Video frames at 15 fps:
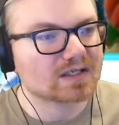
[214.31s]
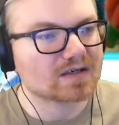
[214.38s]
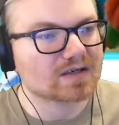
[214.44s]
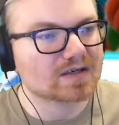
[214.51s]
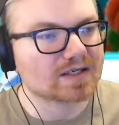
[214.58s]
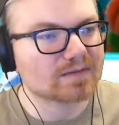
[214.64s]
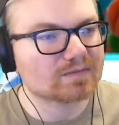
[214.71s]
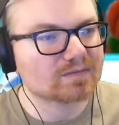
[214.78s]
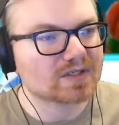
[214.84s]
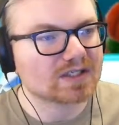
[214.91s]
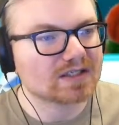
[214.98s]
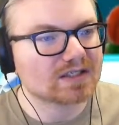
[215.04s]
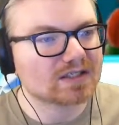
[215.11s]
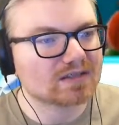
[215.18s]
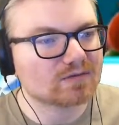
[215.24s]
All right,
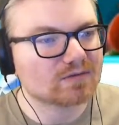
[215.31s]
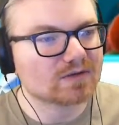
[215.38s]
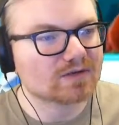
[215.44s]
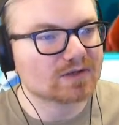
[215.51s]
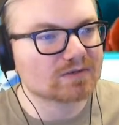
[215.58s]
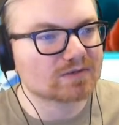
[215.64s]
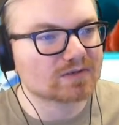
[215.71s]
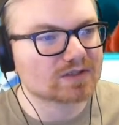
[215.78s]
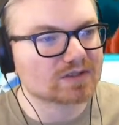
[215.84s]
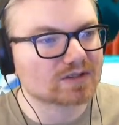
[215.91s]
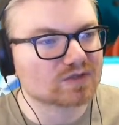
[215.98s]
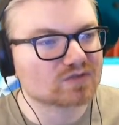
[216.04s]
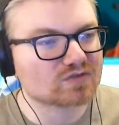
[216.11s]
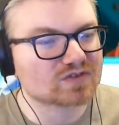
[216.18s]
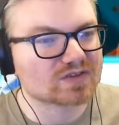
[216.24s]
uh, where do I want to
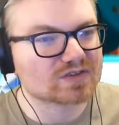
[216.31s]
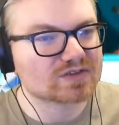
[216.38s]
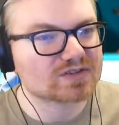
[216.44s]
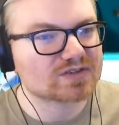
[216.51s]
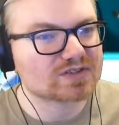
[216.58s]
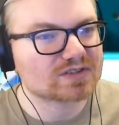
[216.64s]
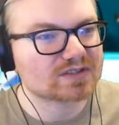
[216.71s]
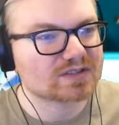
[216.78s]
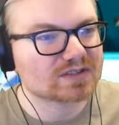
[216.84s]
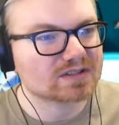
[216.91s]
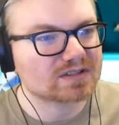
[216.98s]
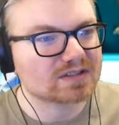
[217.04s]
go first?